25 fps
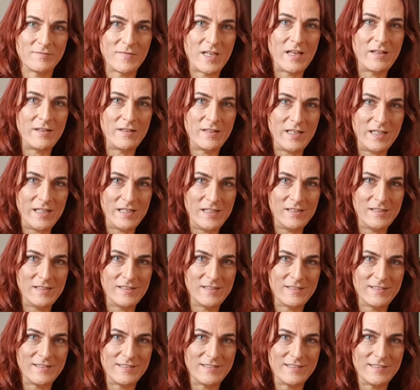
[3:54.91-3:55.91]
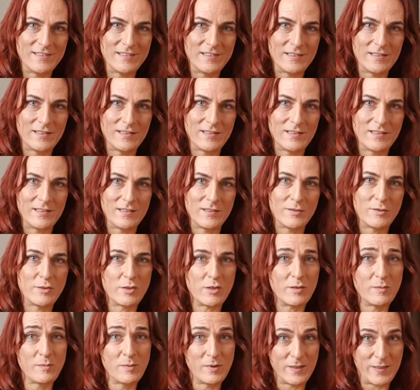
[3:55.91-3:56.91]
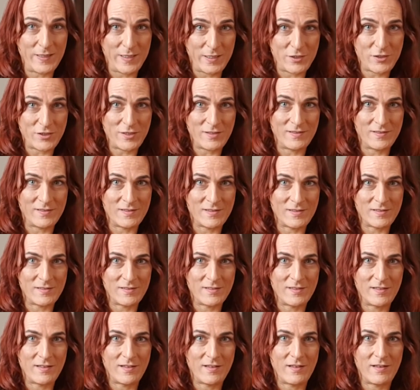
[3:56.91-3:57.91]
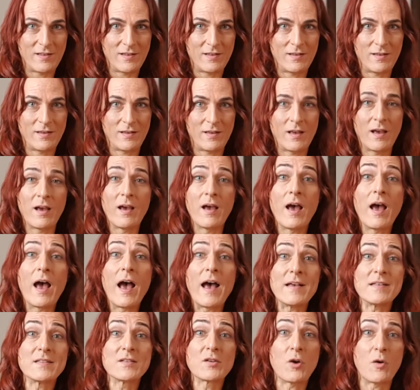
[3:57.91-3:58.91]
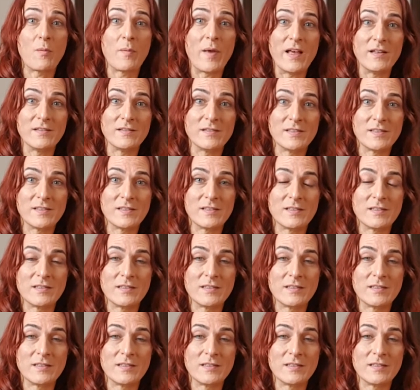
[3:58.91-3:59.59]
Indeed, turbulations has commenced,